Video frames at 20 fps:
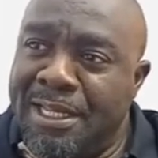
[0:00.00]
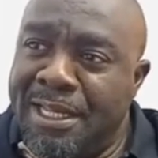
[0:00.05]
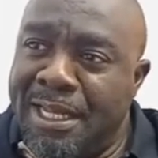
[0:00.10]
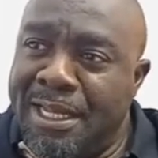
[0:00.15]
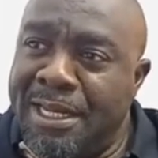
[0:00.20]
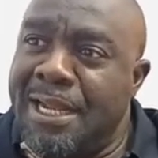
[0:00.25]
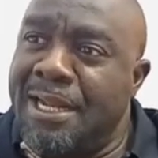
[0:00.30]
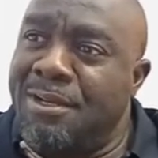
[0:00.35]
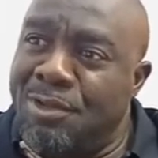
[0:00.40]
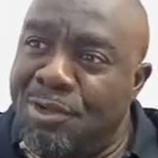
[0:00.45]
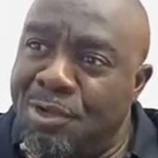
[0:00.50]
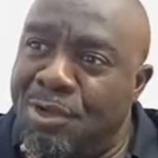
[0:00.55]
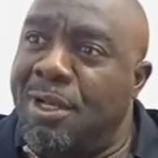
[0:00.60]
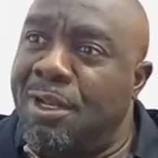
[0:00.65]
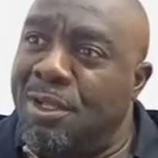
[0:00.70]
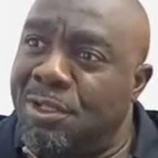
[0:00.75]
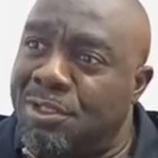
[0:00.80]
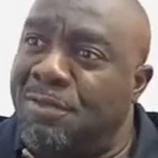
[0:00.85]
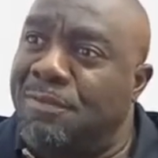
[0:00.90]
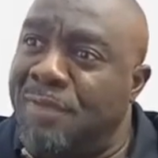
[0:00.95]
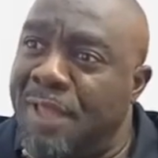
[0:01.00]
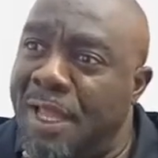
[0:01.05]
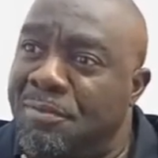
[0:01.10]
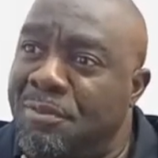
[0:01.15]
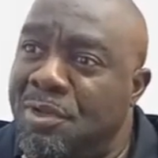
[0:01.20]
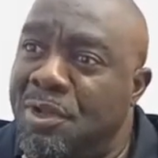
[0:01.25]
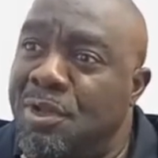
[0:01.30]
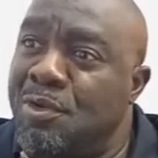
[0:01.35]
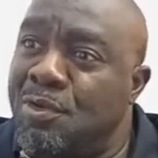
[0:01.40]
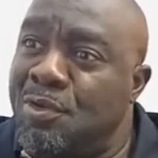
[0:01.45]
And I know a lot of them
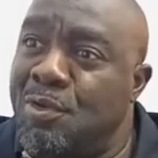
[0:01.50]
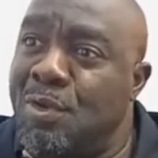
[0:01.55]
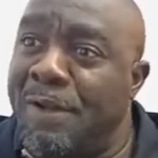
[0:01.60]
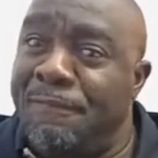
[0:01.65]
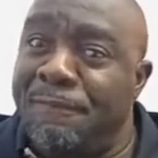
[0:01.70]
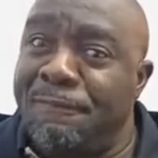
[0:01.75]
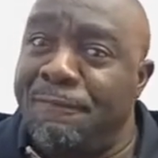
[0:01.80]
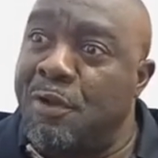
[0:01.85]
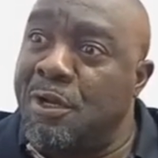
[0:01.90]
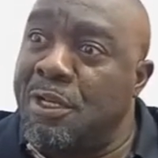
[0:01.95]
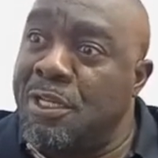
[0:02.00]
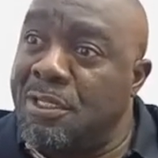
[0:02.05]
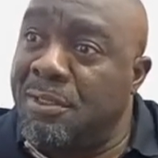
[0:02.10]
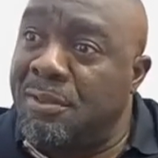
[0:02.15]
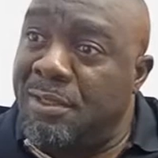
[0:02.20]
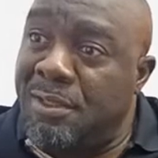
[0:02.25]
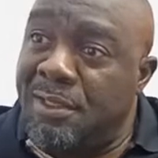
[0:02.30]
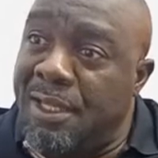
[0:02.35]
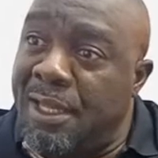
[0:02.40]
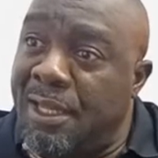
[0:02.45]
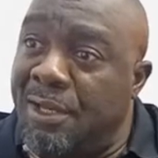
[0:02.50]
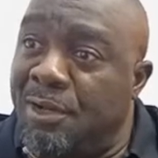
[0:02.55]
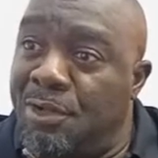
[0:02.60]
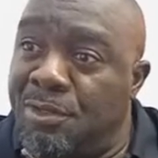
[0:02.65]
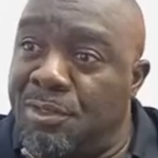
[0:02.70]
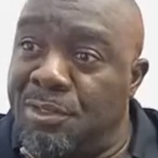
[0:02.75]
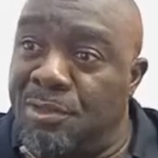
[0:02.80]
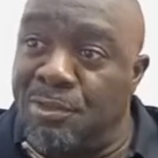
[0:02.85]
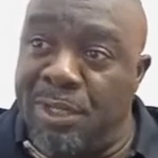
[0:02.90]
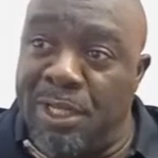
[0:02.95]
who are falling
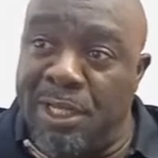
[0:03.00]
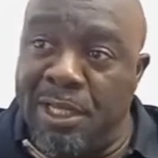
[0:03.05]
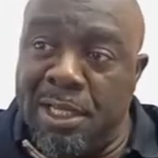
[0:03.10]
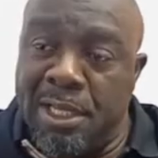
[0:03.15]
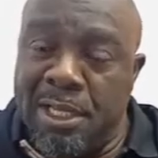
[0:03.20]
along the way.